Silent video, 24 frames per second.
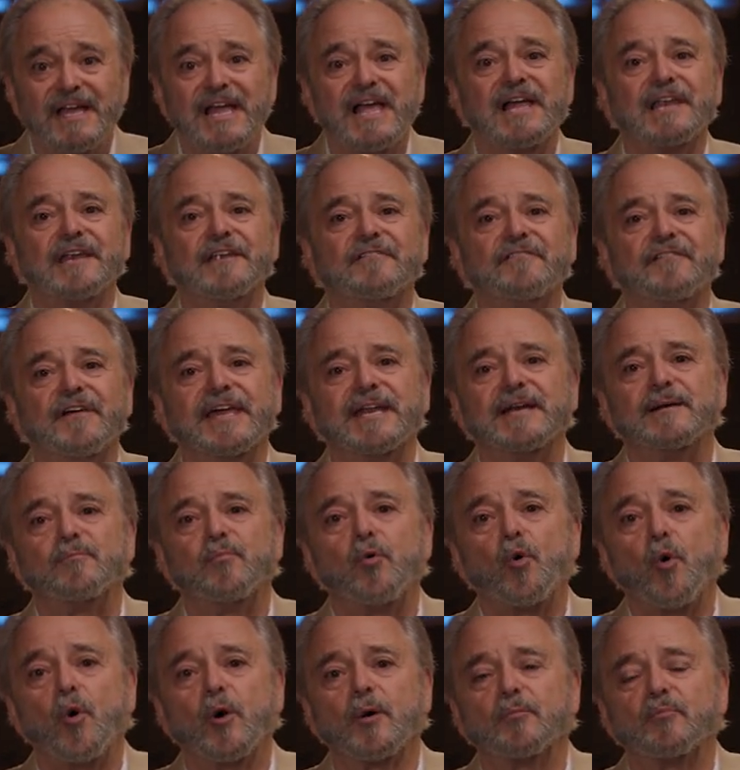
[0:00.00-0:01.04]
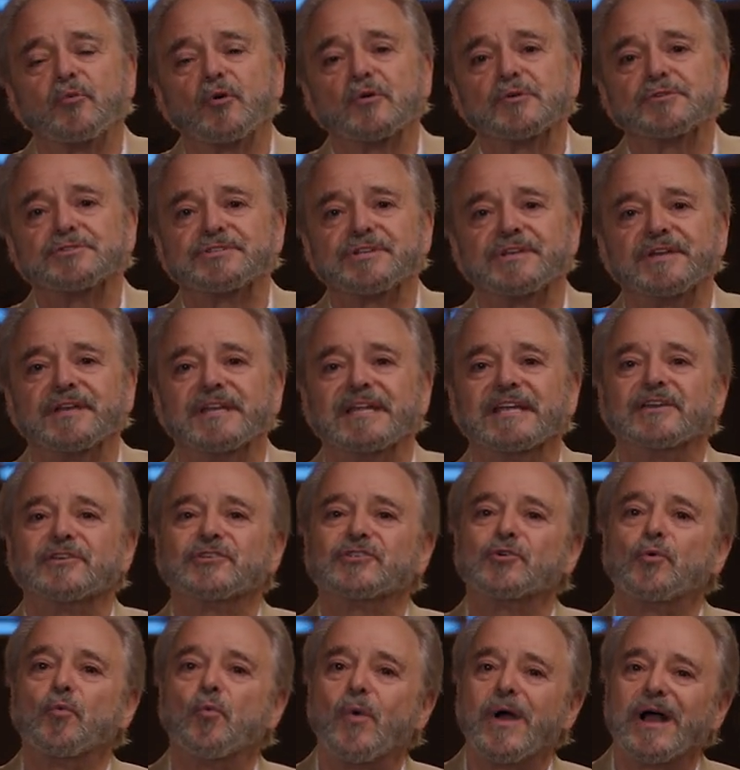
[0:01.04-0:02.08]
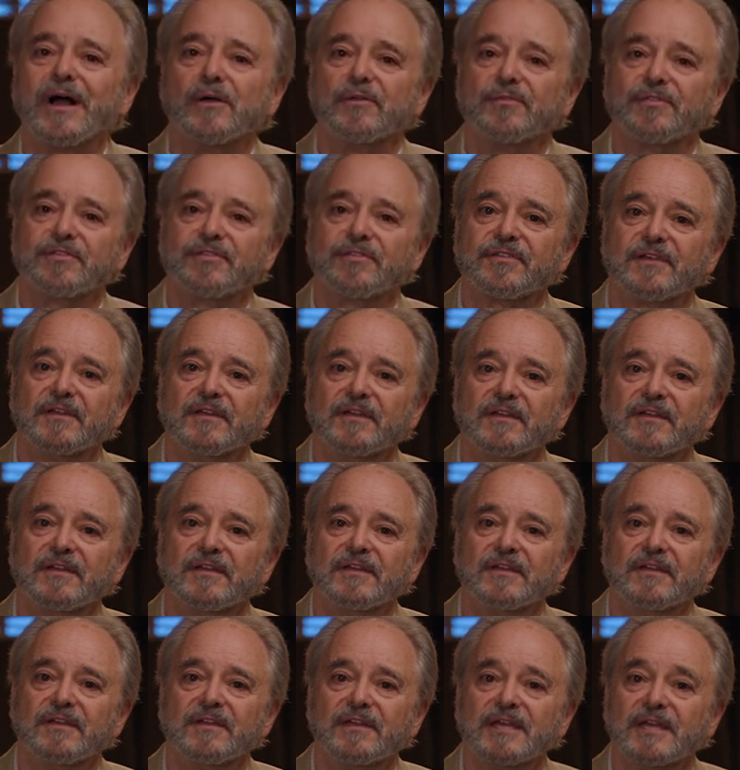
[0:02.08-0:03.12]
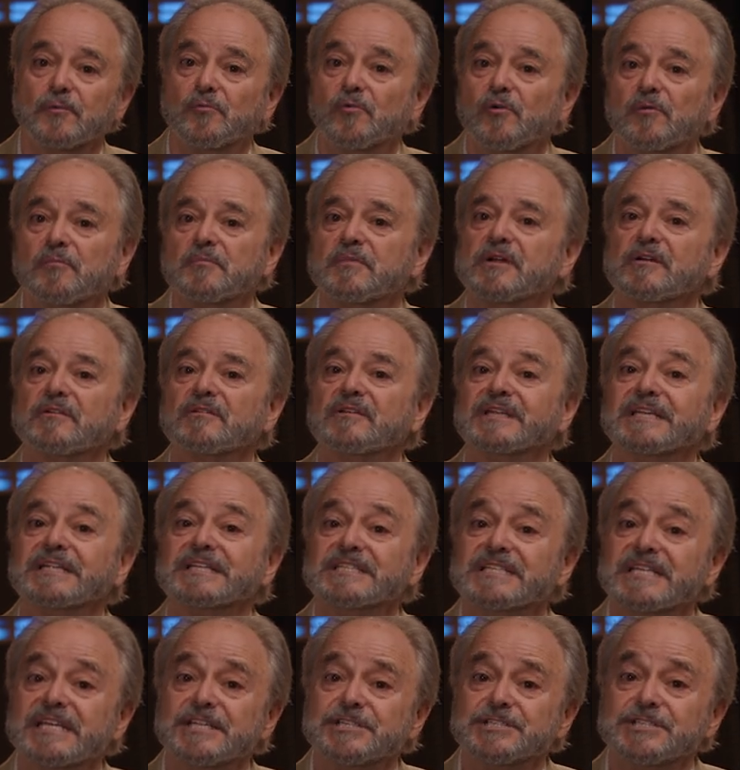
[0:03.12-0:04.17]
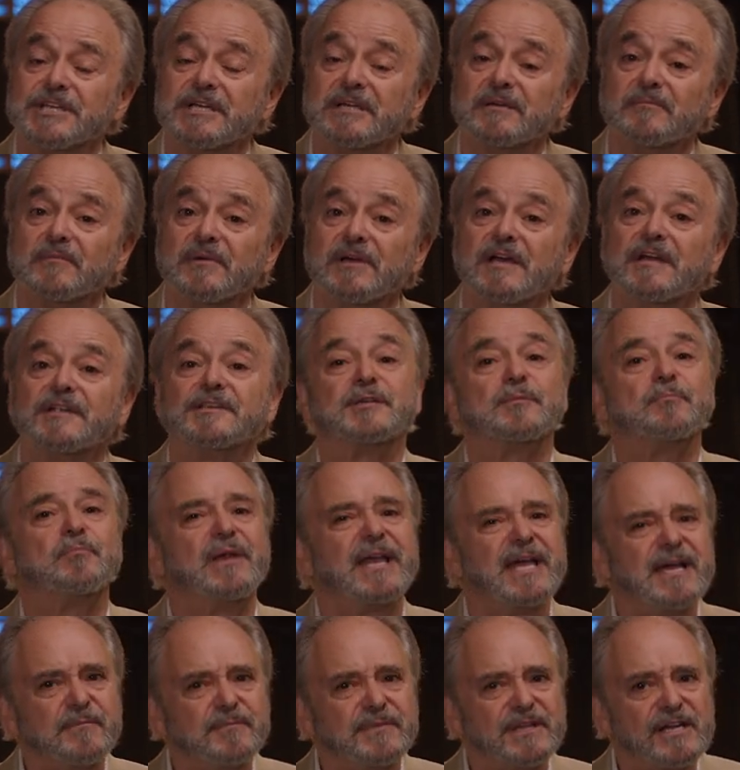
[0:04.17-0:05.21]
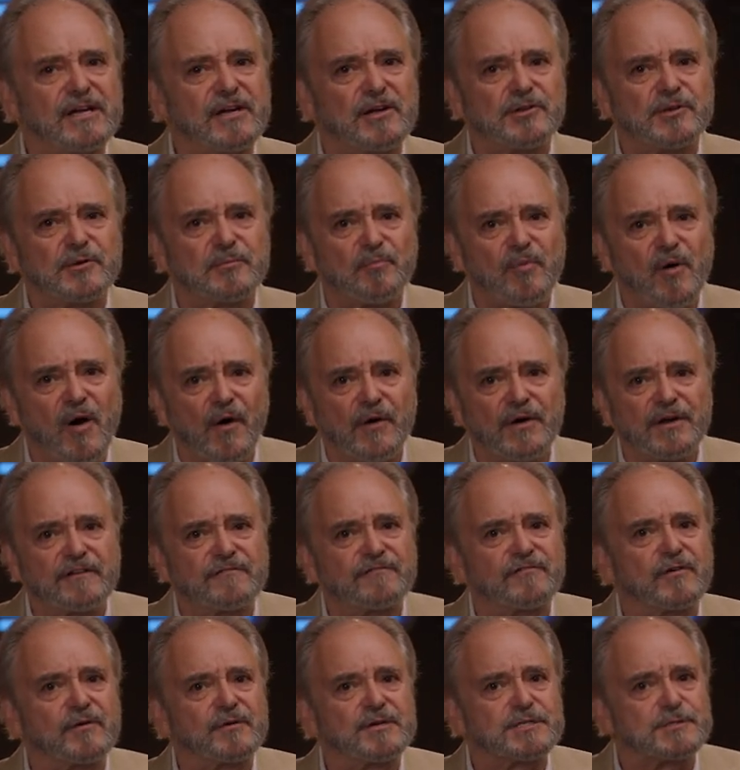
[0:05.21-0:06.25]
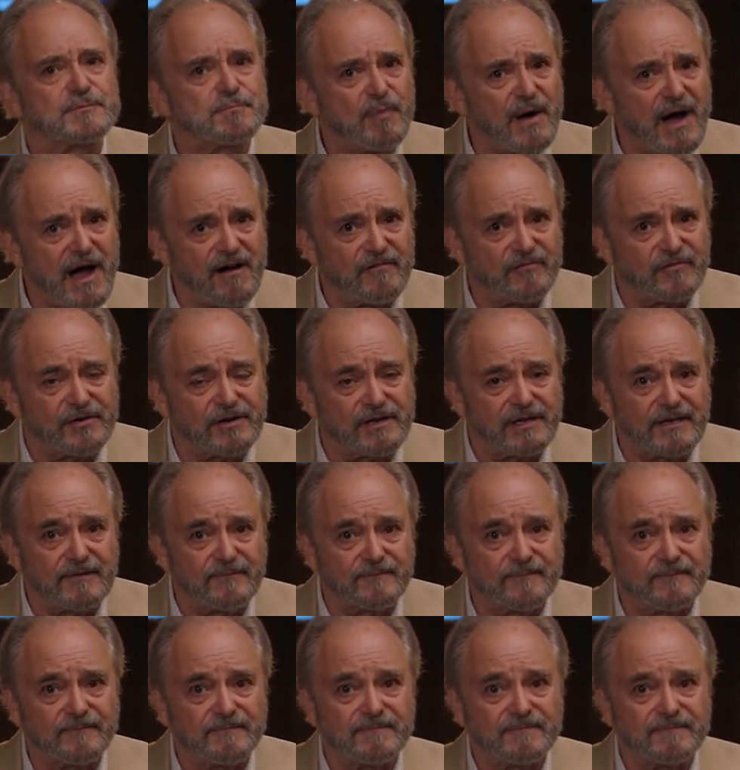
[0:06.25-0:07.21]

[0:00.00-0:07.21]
elevate a poor person into wealth. It will merely teach him to blame the other party for his poverty.